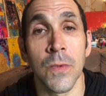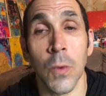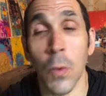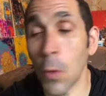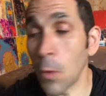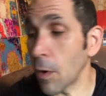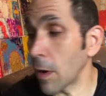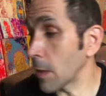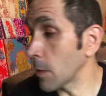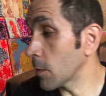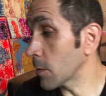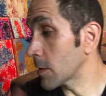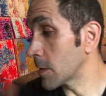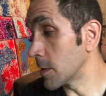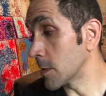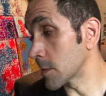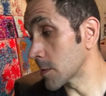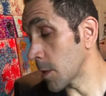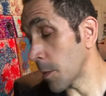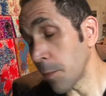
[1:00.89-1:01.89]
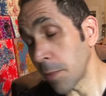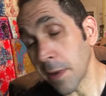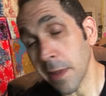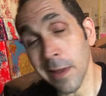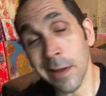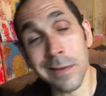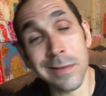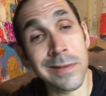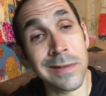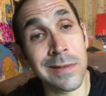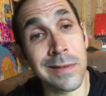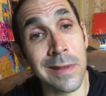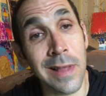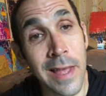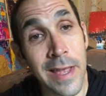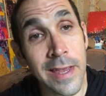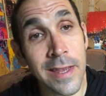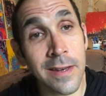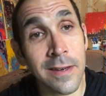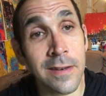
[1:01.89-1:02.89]
Or I look into somebody else's
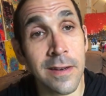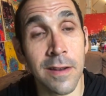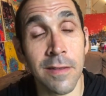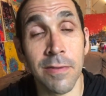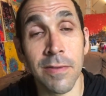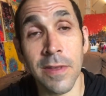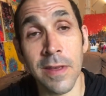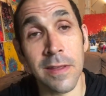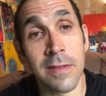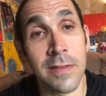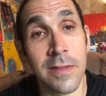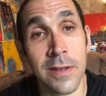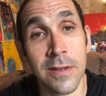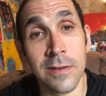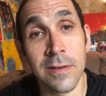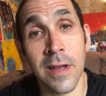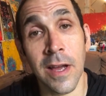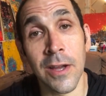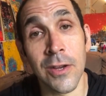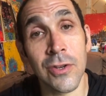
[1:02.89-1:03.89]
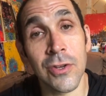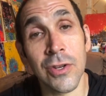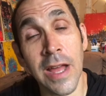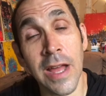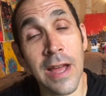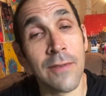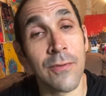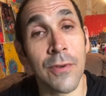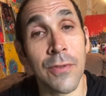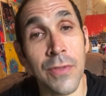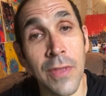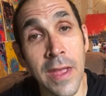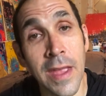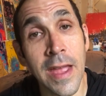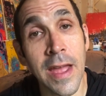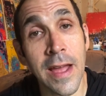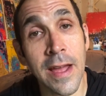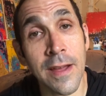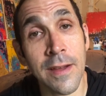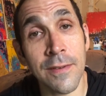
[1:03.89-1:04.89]
lane and think that I have what they
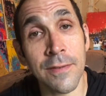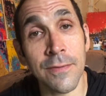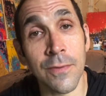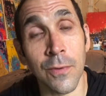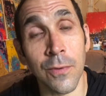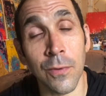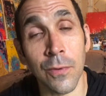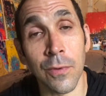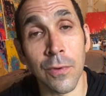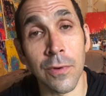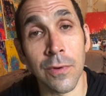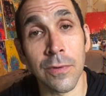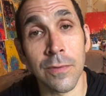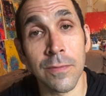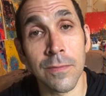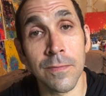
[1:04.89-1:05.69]
have, or